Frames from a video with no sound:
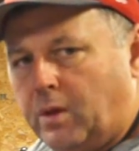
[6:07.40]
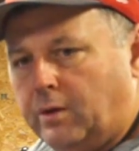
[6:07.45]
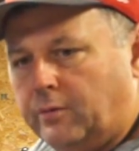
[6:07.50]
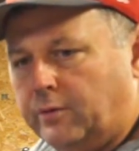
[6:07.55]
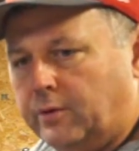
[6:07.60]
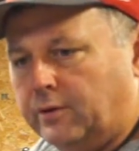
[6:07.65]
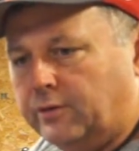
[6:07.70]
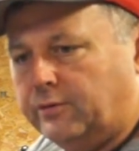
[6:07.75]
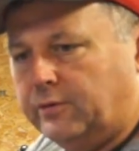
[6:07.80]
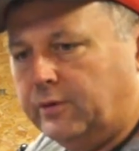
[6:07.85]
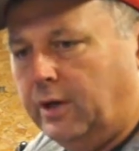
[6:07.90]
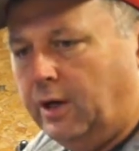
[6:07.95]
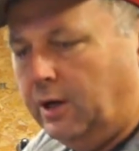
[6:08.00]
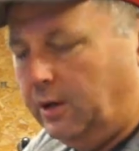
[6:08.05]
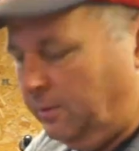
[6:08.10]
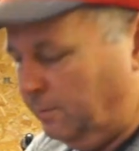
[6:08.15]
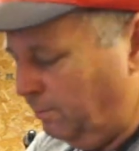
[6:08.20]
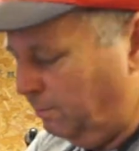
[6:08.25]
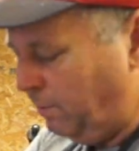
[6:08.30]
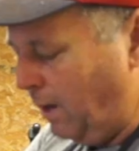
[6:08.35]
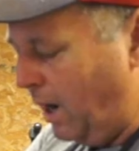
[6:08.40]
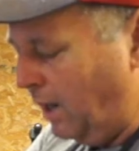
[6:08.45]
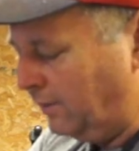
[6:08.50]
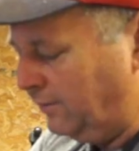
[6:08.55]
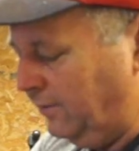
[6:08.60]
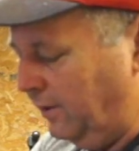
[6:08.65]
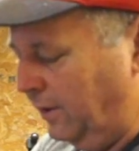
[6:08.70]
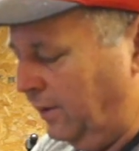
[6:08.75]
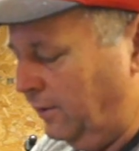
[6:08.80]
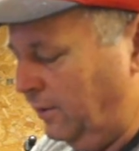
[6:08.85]
this,
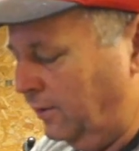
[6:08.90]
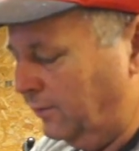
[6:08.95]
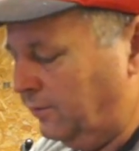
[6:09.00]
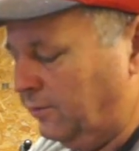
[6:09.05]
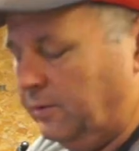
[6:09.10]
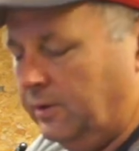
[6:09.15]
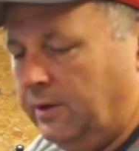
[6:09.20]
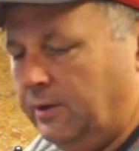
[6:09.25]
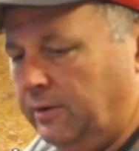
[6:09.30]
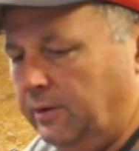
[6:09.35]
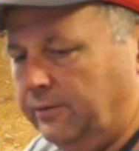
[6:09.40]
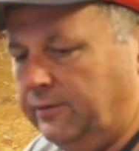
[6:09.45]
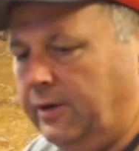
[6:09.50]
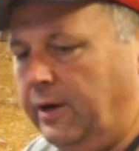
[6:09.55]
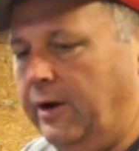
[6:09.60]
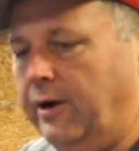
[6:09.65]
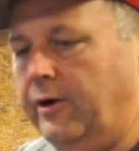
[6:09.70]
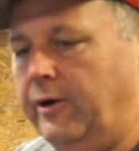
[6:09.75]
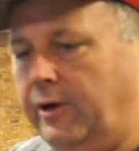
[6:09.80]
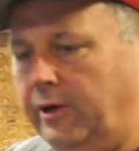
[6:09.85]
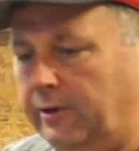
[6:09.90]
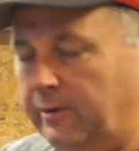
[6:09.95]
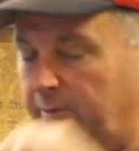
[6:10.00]
box in this area,